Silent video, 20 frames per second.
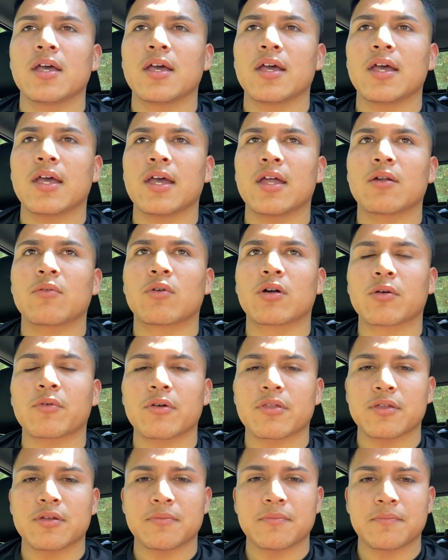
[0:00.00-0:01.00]
and work
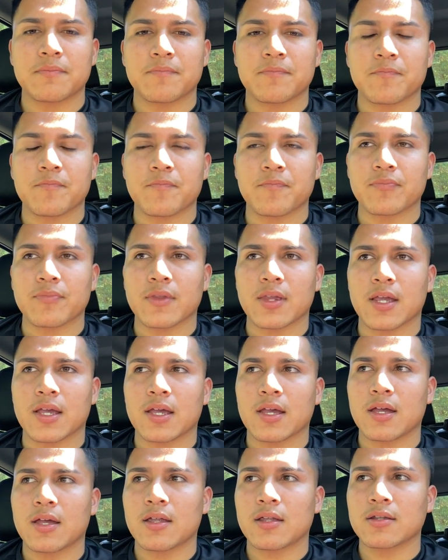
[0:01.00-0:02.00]
with them.
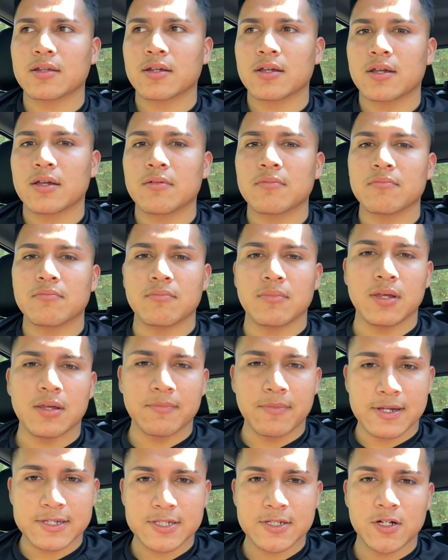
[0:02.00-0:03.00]
And me,
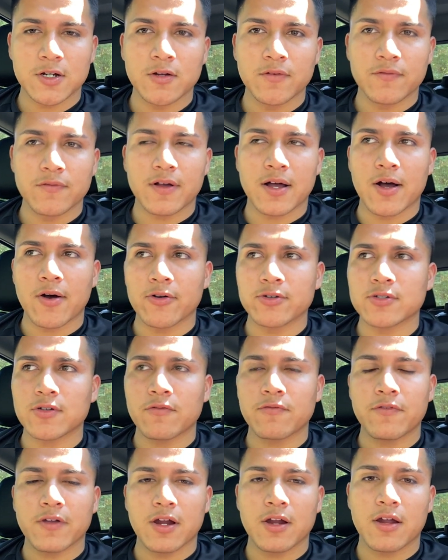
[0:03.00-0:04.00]
myself, I was a
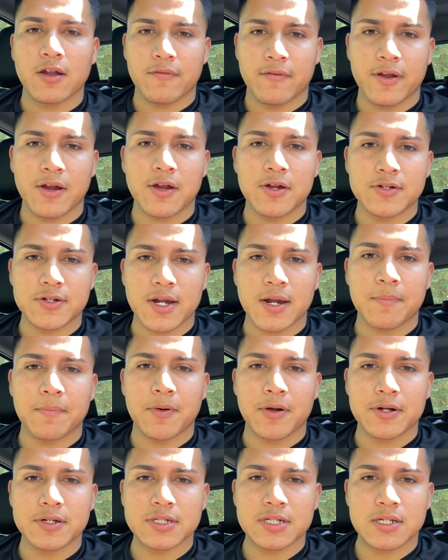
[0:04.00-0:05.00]
very, very shy
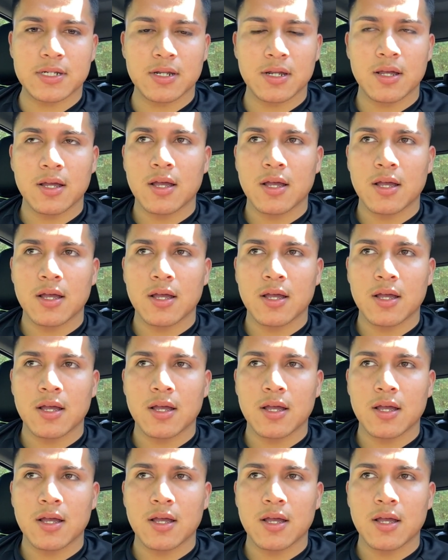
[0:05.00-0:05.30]
person.